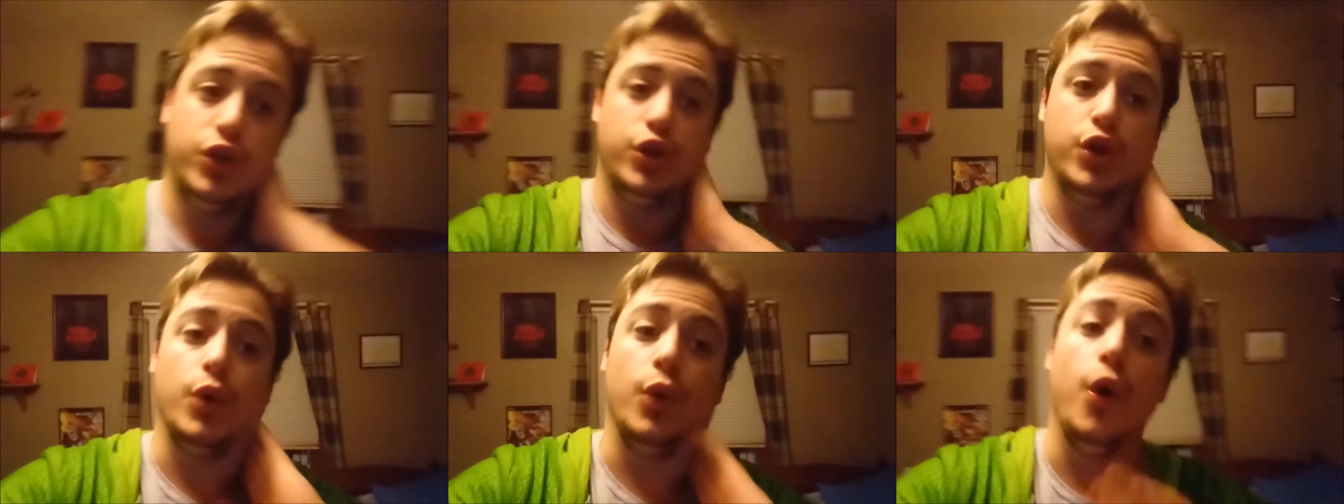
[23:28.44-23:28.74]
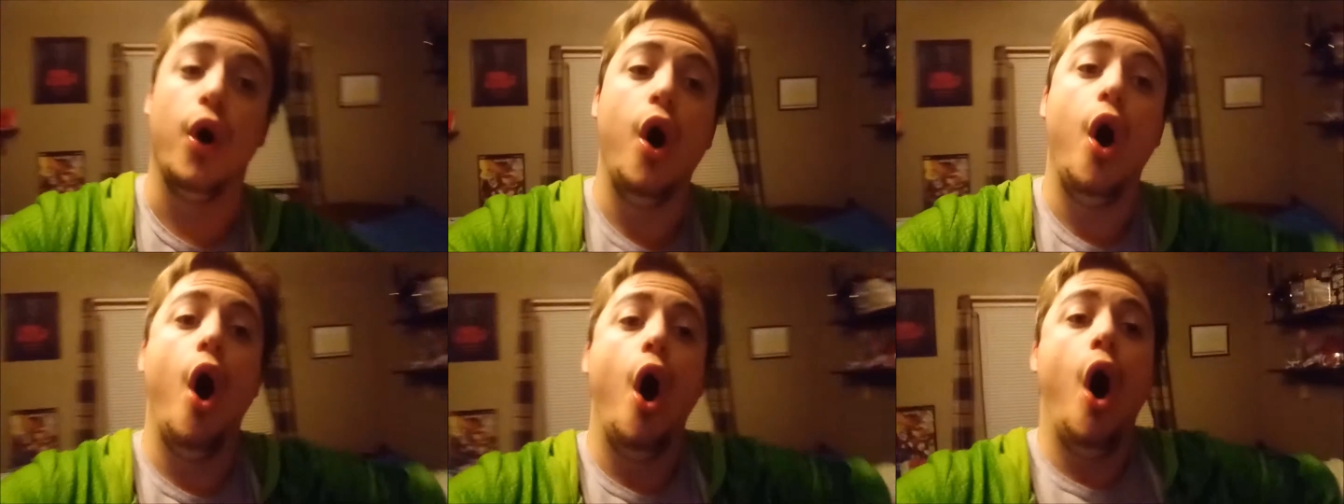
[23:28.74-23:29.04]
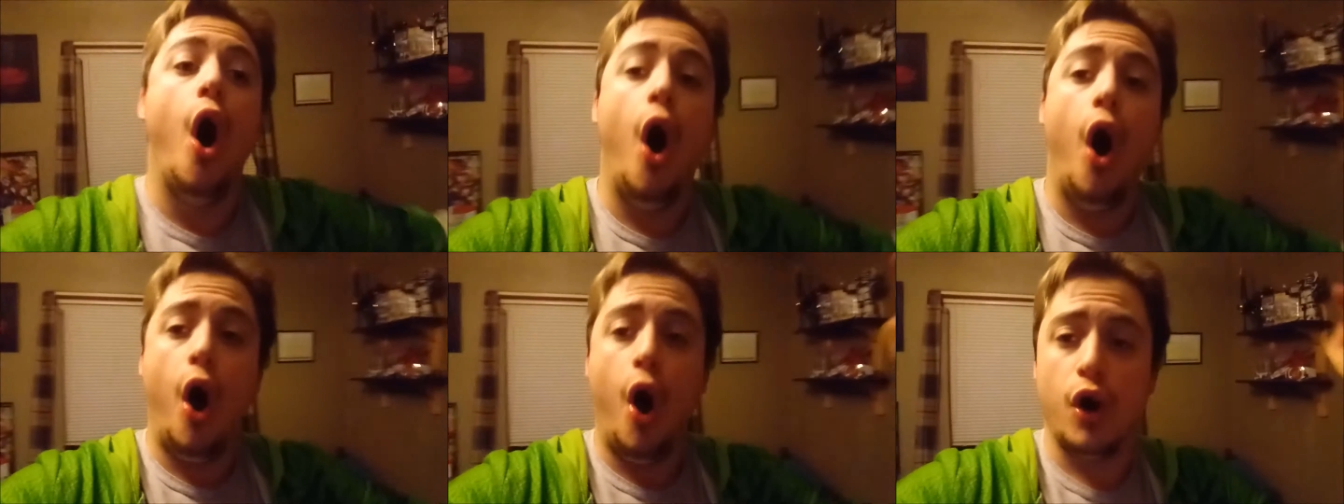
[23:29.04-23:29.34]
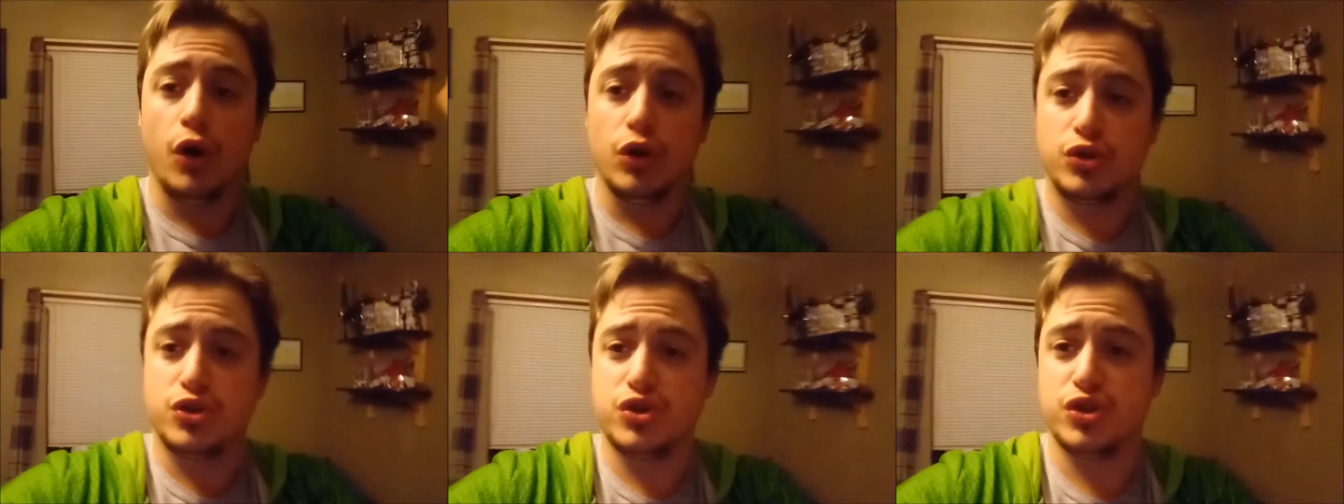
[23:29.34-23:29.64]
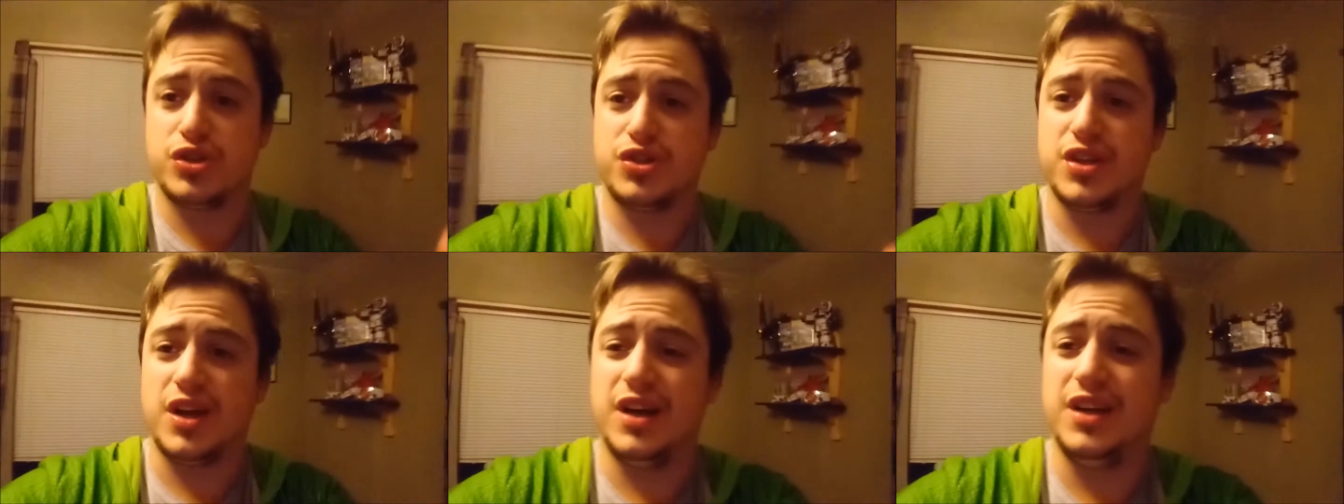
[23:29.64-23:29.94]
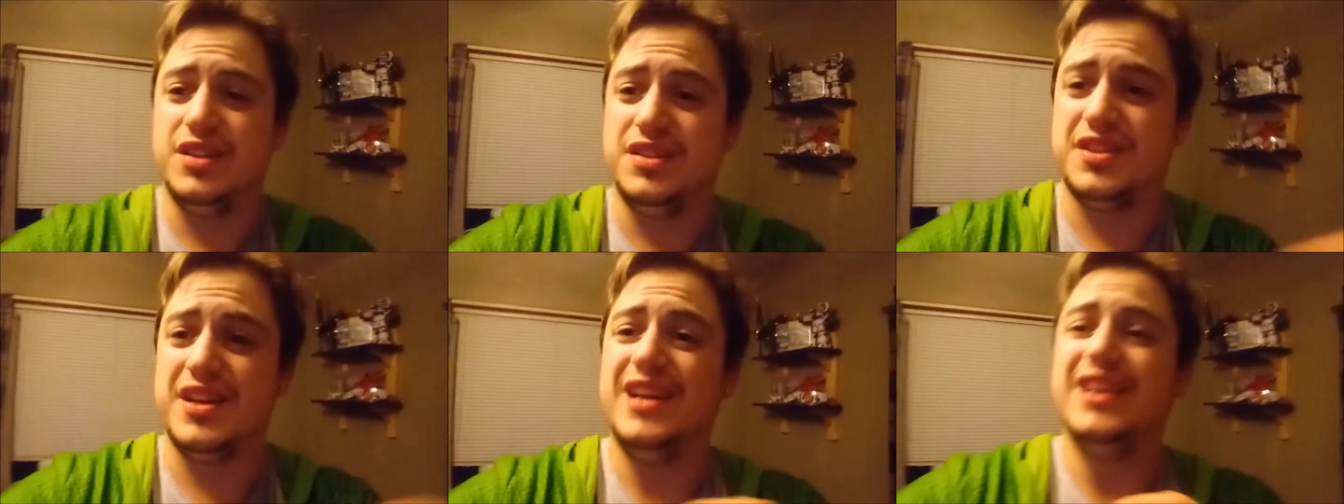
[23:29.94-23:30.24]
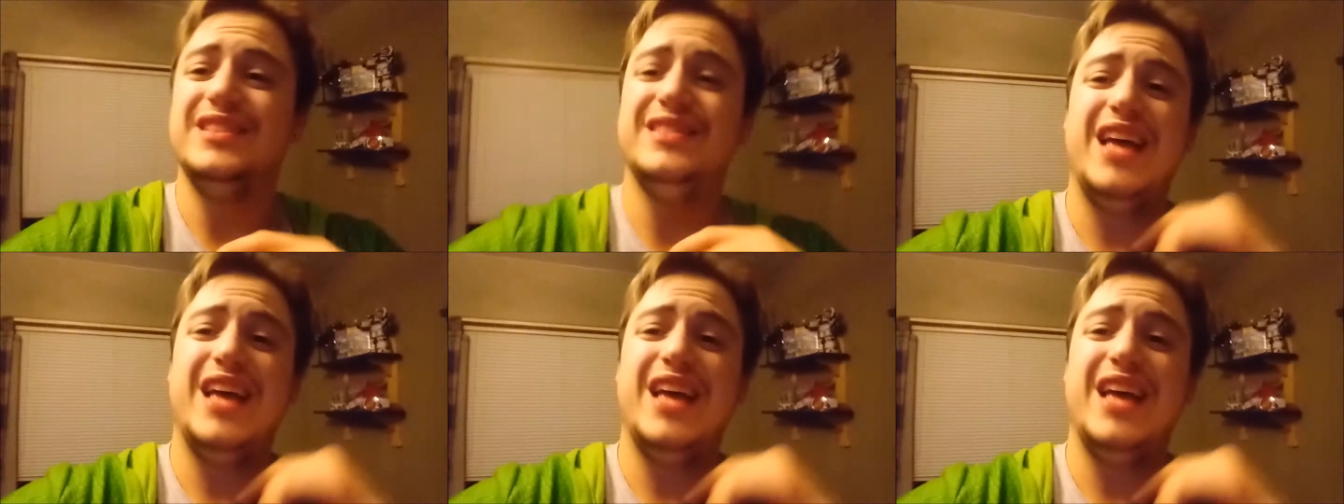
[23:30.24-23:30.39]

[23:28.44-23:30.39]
you, Ultra Suns,